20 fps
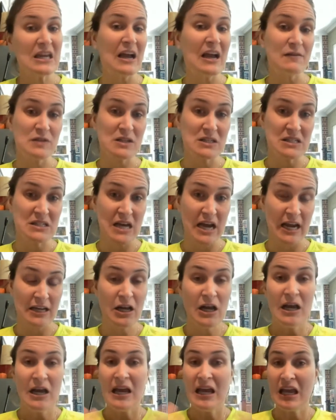have
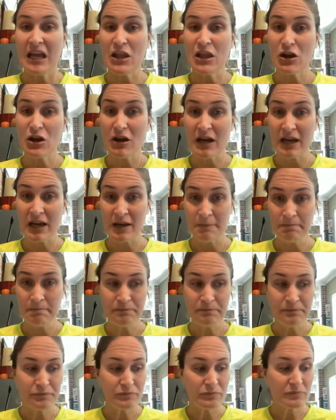designed, either
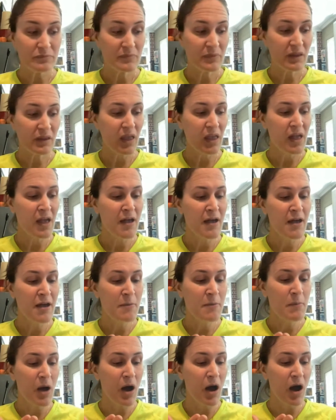in
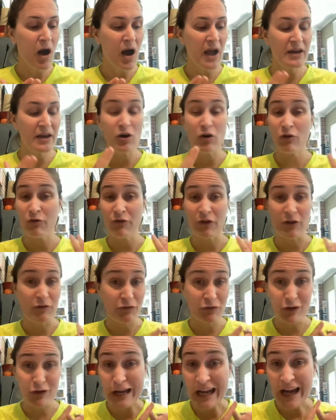um, on for
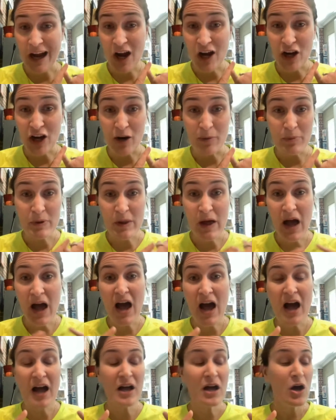free on our
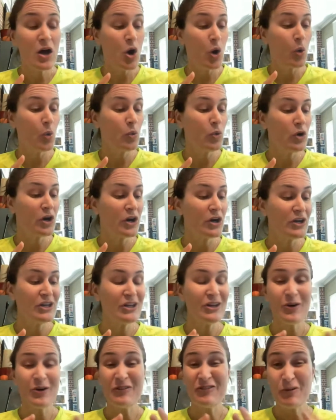blog, or
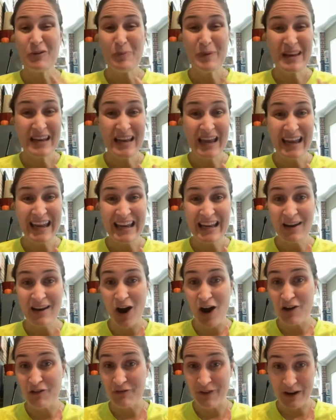you know, if you've been in
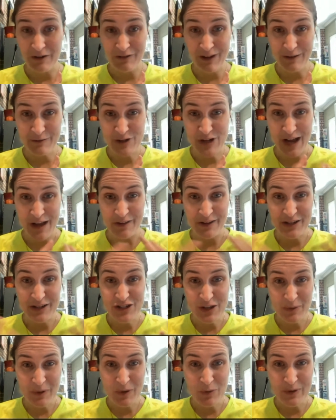our Fun Five Challenge
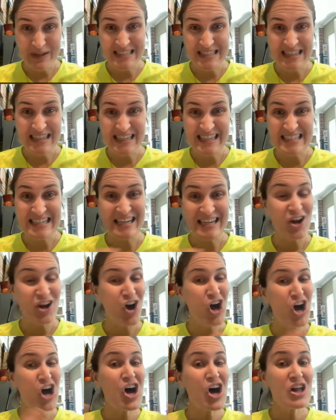that we recently did,
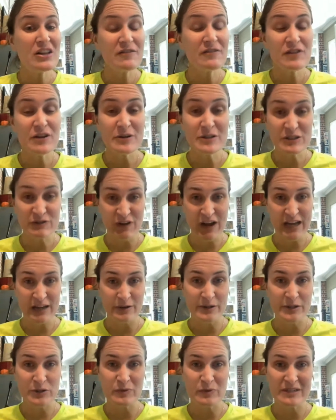all of those
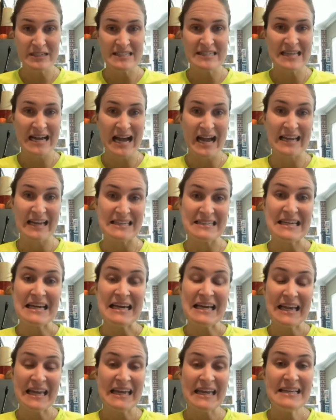files were designed
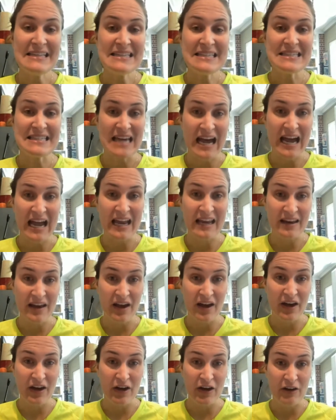inside
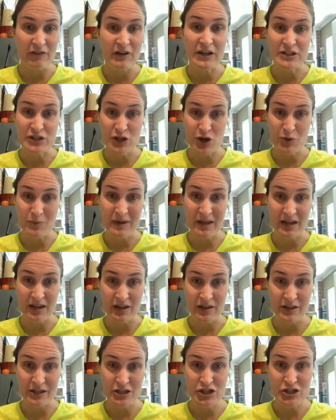of Adobe
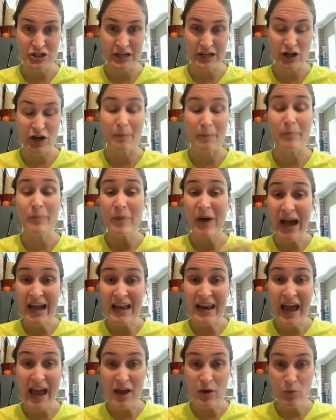Illustrator.
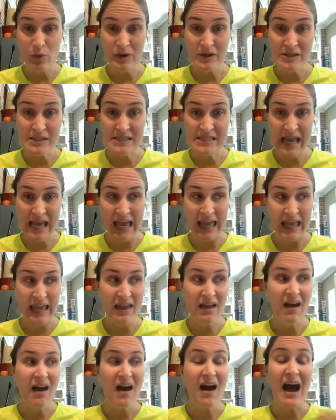But I will
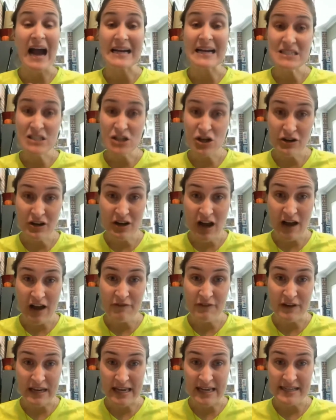say, I started
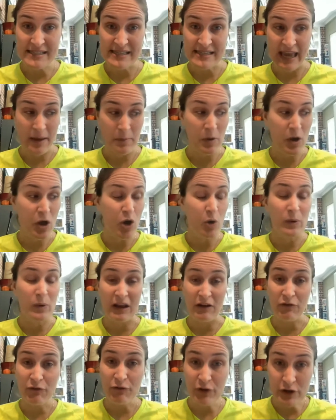off in Inkscape when
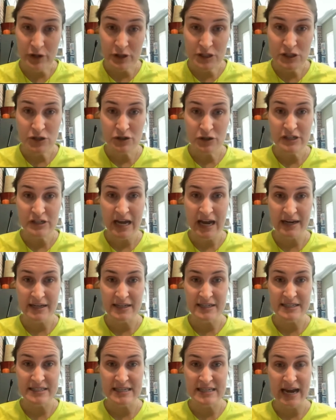I first learned how to
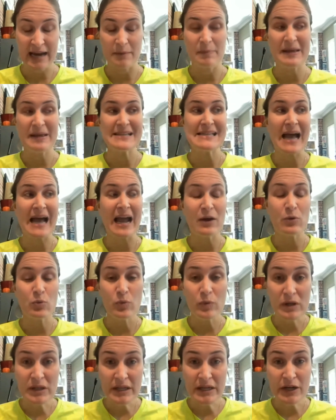design because I
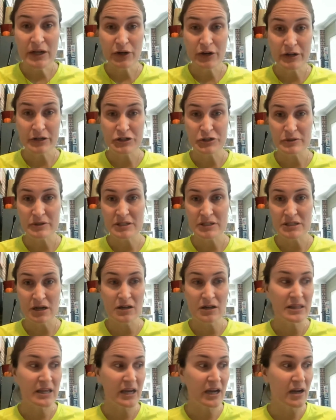really encourage you to
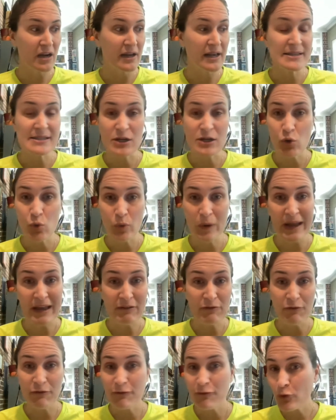start there. It's a
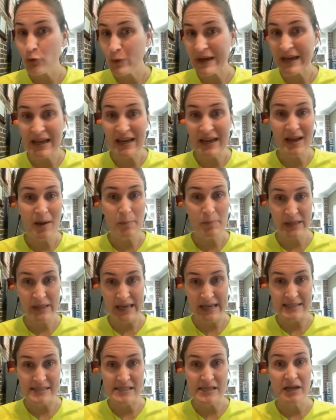great free
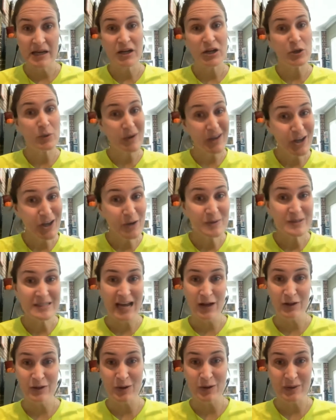place. You can go
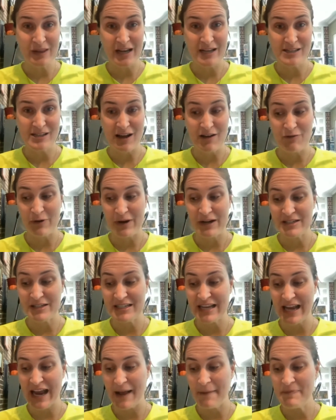download that software
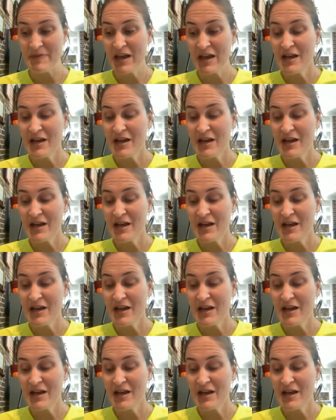today.